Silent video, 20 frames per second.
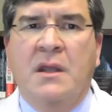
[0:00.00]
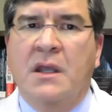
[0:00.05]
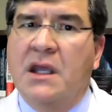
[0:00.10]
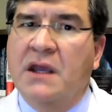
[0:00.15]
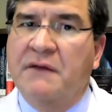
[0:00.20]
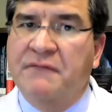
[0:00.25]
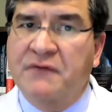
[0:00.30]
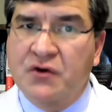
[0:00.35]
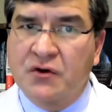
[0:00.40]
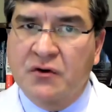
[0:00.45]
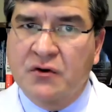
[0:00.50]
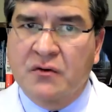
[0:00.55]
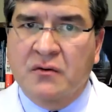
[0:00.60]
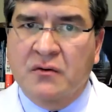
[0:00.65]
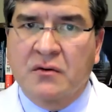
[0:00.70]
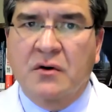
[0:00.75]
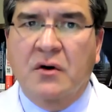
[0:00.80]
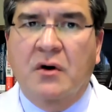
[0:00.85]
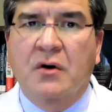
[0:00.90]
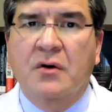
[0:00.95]
If
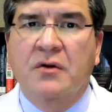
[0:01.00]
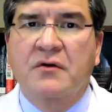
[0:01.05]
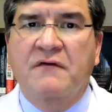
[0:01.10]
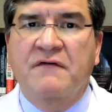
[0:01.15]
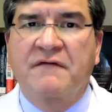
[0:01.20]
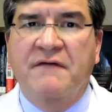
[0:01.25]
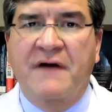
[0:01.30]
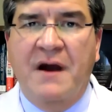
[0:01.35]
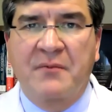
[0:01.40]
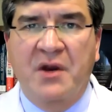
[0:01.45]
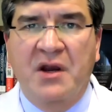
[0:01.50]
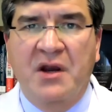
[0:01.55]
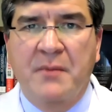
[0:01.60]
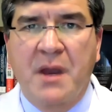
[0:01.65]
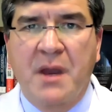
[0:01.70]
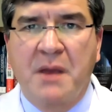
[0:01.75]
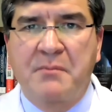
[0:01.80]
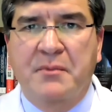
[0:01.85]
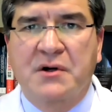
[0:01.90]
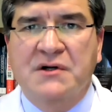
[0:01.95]
you or your family
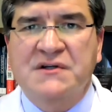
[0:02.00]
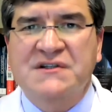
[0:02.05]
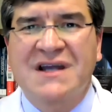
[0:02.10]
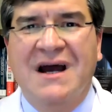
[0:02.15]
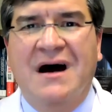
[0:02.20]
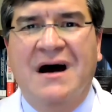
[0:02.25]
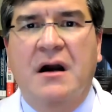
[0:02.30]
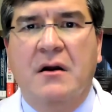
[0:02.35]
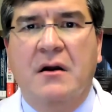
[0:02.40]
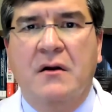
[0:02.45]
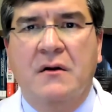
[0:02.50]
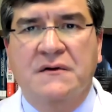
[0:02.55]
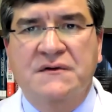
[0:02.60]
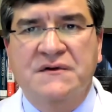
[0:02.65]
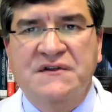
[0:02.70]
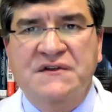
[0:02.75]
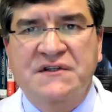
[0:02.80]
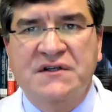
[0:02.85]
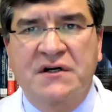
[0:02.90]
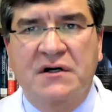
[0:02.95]
members are
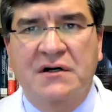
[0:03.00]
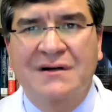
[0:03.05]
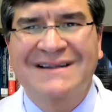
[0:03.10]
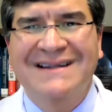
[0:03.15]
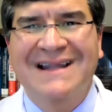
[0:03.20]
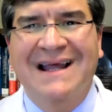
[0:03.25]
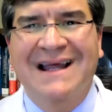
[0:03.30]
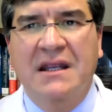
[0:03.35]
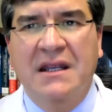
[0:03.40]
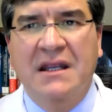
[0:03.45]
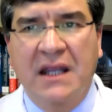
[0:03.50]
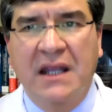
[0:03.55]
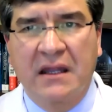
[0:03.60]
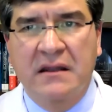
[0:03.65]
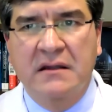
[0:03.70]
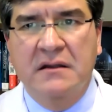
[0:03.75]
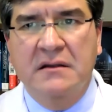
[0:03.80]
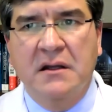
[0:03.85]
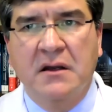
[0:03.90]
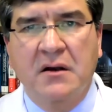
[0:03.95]
concerned that
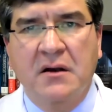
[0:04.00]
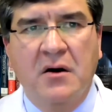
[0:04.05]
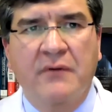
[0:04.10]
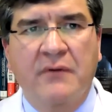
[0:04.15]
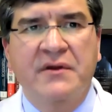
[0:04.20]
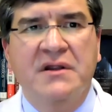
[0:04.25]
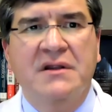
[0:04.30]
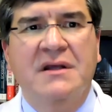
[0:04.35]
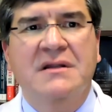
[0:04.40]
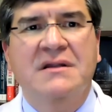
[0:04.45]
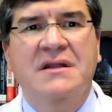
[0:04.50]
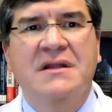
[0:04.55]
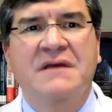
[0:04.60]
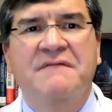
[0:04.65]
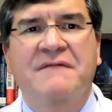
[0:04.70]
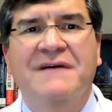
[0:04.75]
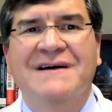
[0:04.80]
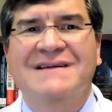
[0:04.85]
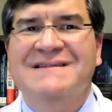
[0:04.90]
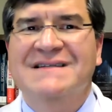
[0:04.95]
getting the COVID
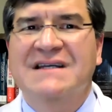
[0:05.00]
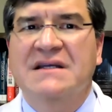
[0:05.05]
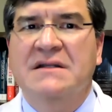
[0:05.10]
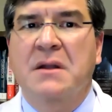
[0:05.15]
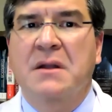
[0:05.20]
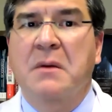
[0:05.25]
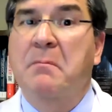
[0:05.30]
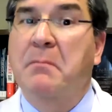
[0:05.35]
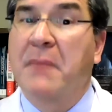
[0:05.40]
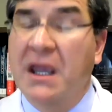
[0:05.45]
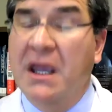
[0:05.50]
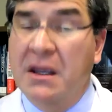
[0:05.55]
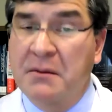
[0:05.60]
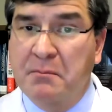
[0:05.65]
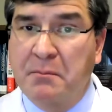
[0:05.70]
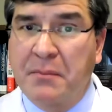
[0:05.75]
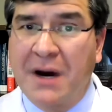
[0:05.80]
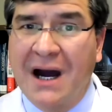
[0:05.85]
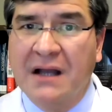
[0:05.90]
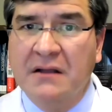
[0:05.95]
19 vaccine may
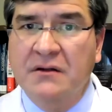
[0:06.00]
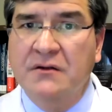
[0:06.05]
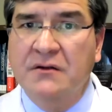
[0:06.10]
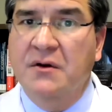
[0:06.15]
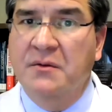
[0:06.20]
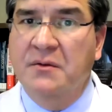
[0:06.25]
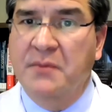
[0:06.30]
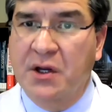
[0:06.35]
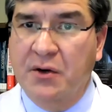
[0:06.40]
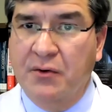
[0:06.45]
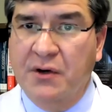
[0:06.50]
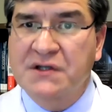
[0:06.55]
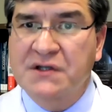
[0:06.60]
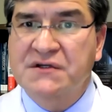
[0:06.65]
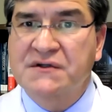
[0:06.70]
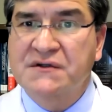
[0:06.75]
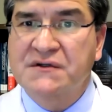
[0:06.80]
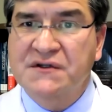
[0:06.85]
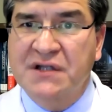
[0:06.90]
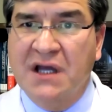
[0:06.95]
impact your
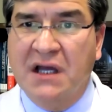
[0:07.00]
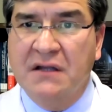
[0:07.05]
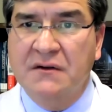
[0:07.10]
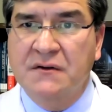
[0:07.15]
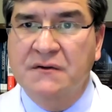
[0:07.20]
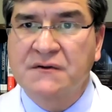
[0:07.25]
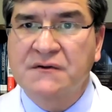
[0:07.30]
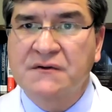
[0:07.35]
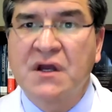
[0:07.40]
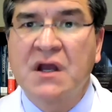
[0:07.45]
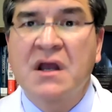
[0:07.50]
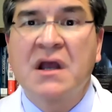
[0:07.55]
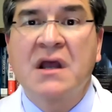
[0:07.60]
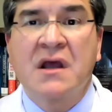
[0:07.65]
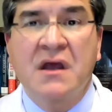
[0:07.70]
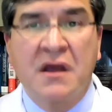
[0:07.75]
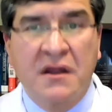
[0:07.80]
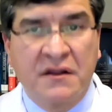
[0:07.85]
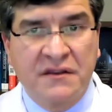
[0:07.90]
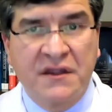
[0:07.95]
immigration status,
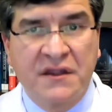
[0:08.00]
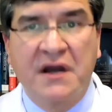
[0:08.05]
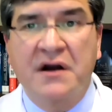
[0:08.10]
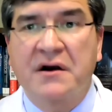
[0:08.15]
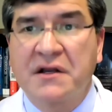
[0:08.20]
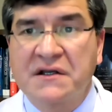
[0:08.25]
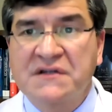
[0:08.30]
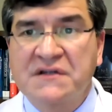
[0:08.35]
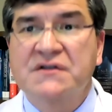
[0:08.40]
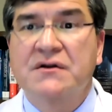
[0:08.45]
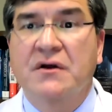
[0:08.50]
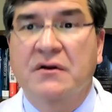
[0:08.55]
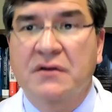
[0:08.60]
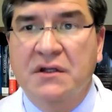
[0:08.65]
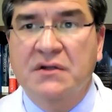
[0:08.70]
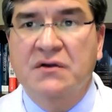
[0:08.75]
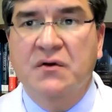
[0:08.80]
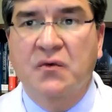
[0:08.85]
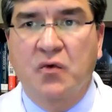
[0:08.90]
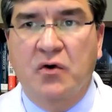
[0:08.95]
there is no
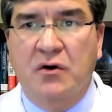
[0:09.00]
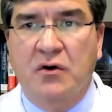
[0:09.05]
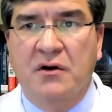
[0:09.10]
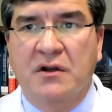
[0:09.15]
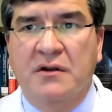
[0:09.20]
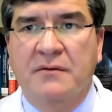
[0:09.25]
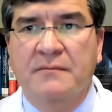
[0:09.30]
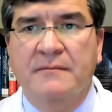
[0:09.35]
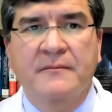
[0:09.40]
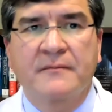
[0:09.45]
need to worry.